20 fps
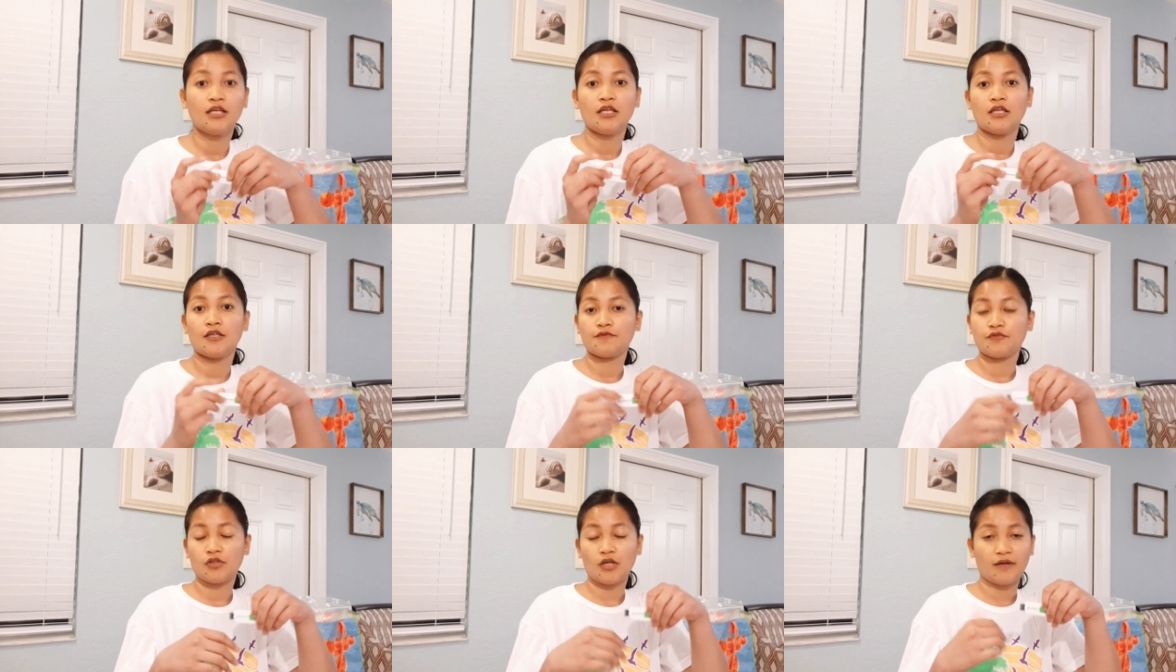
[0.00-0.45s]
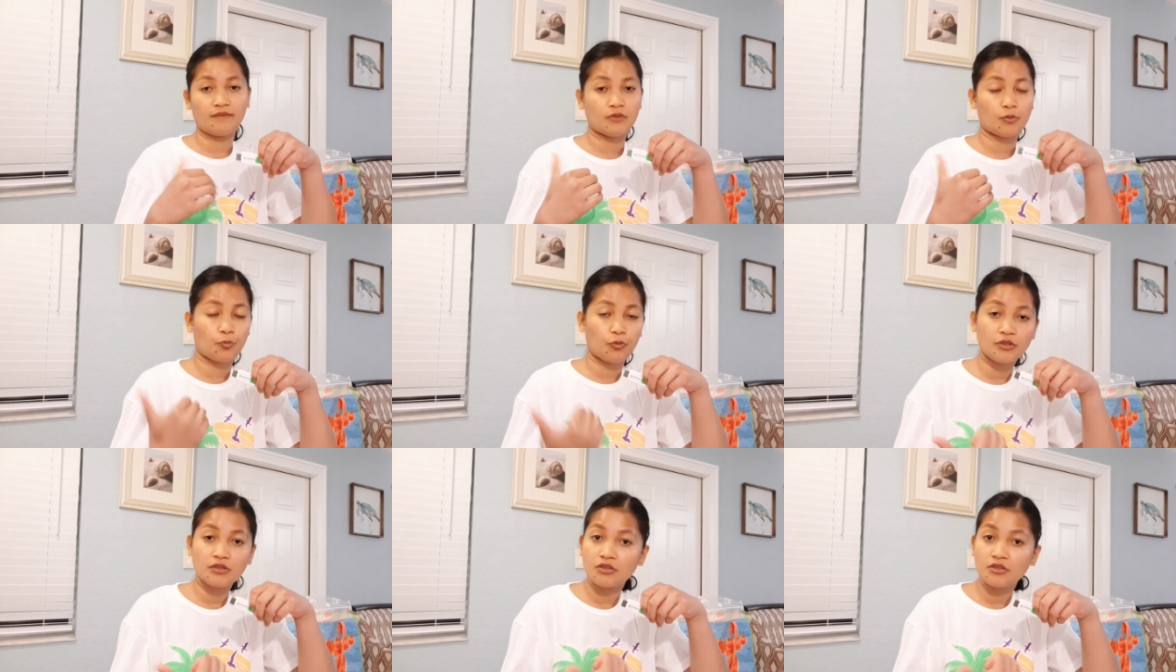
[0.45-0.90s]
If you have the
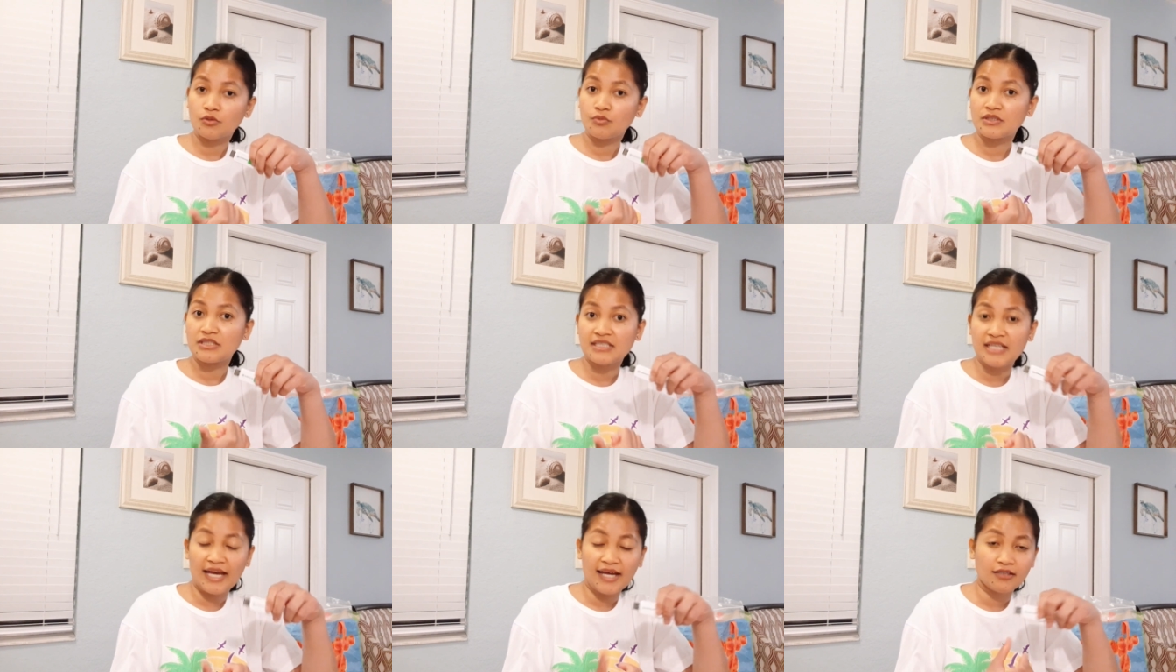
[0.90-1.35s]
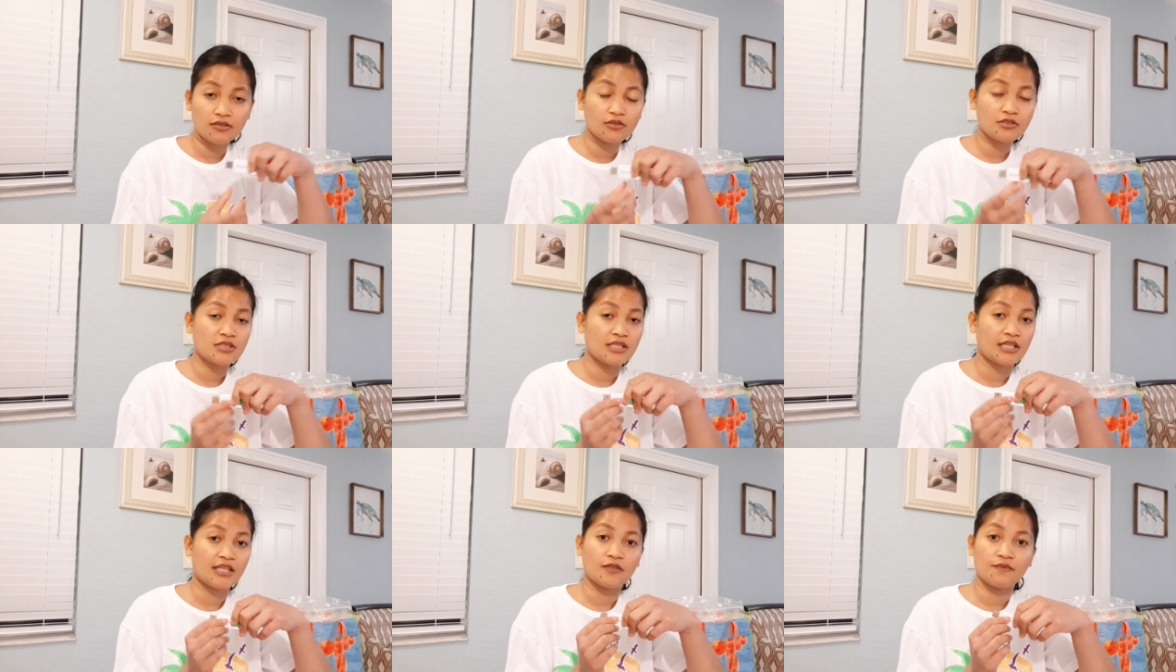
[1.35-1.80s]
printer with
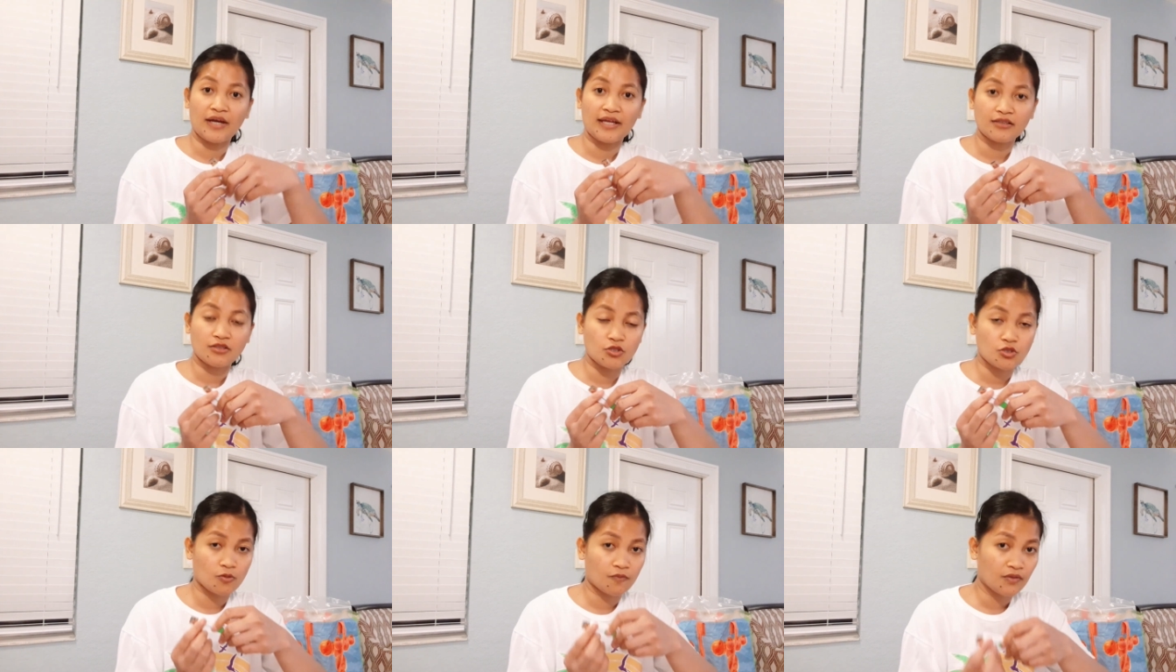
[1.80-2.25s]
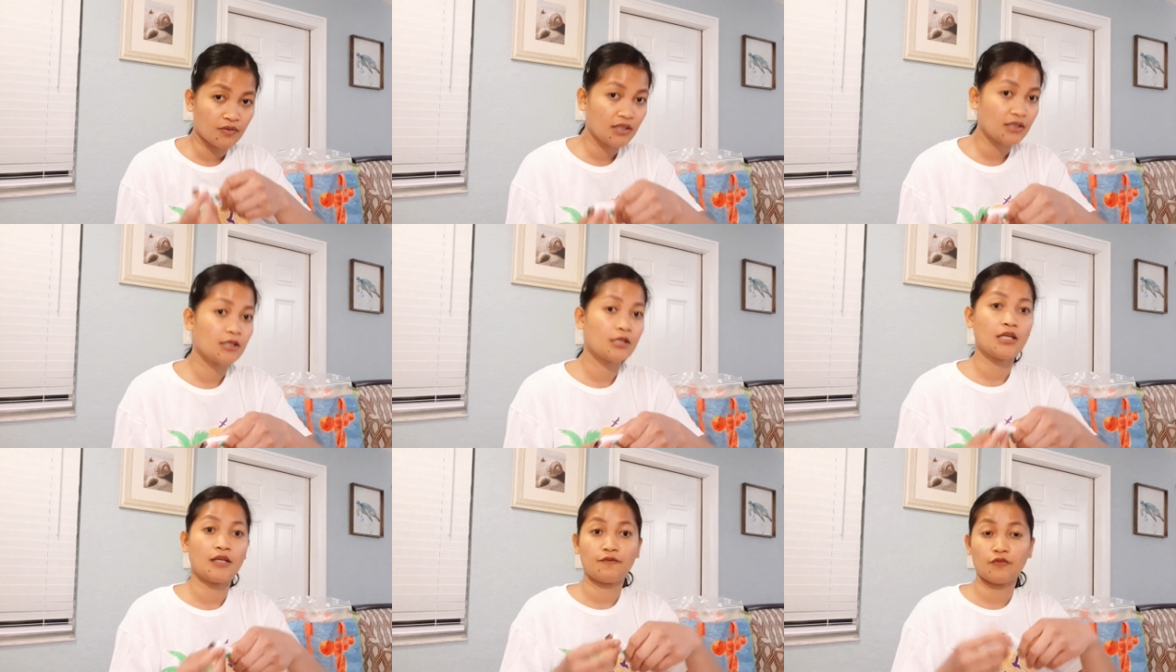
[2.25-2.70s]
scanner, take advantage of
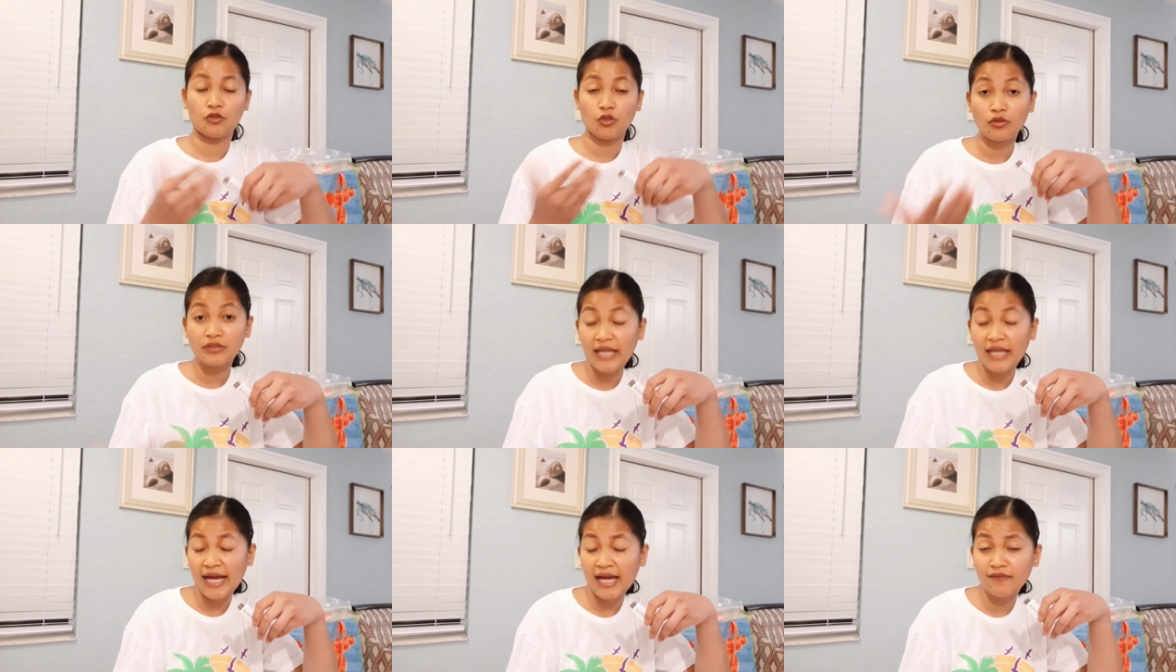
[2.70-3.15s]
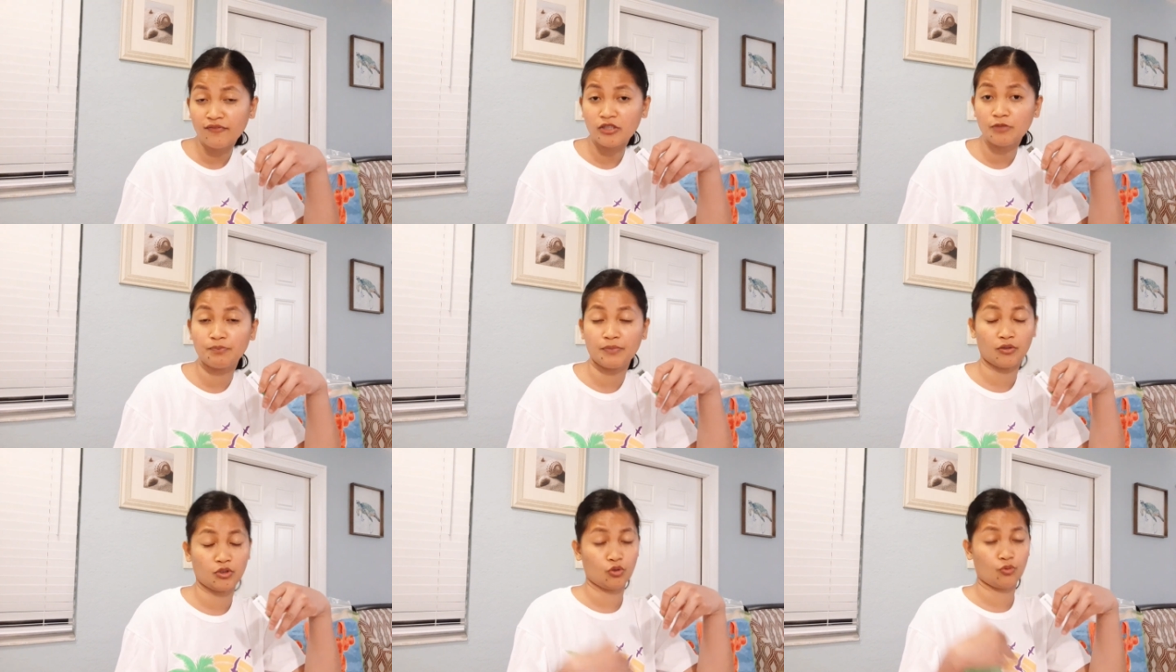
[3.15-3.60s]
it. If you don't have
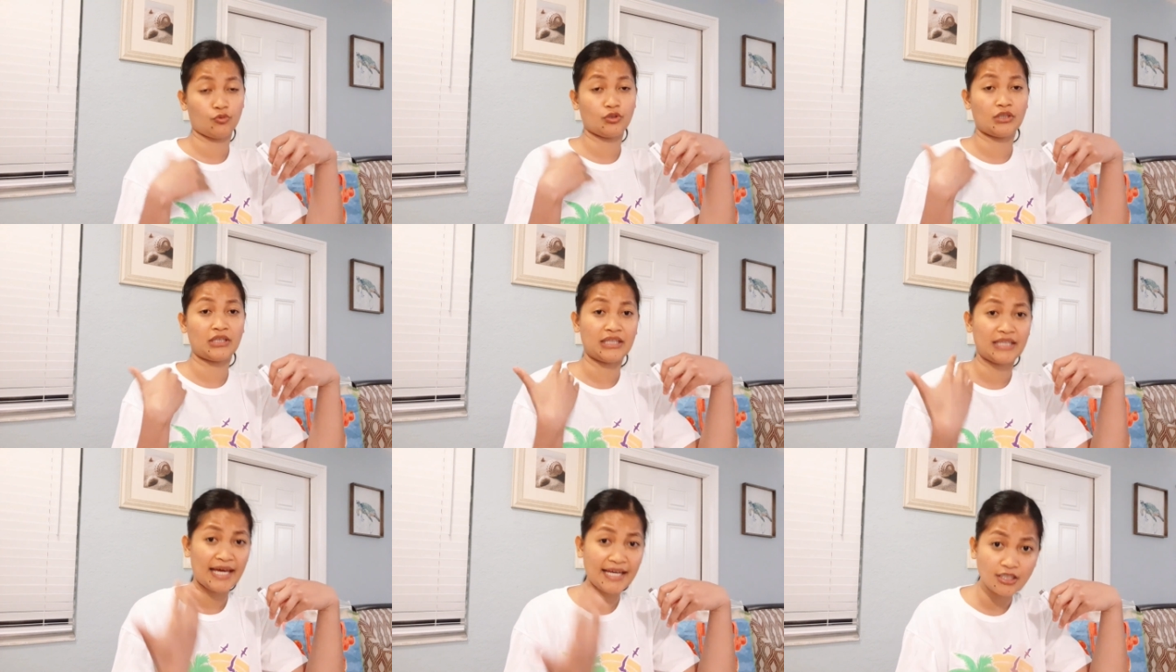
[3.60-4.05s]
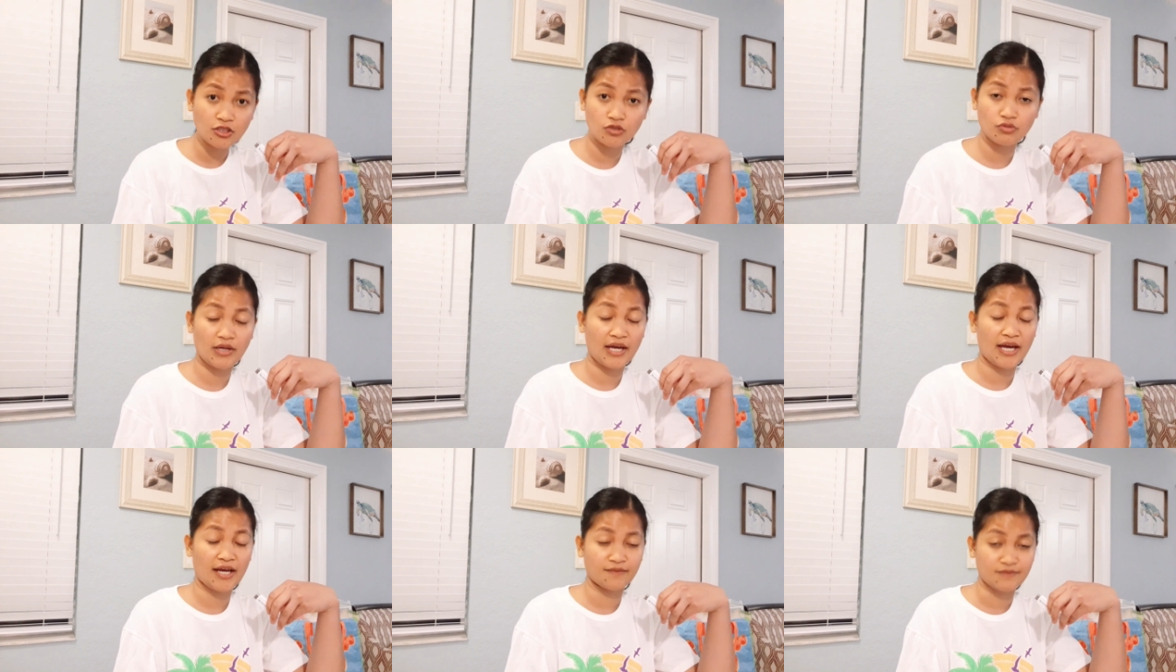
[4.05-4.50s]
it, but you would like
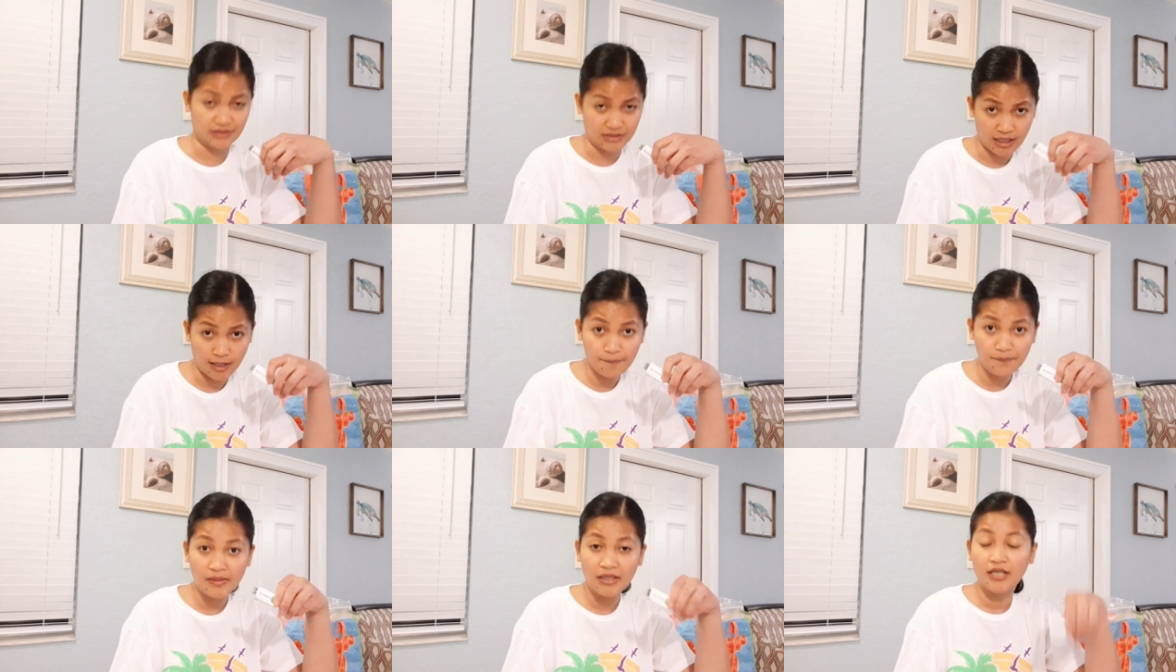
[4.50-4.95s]
to have some,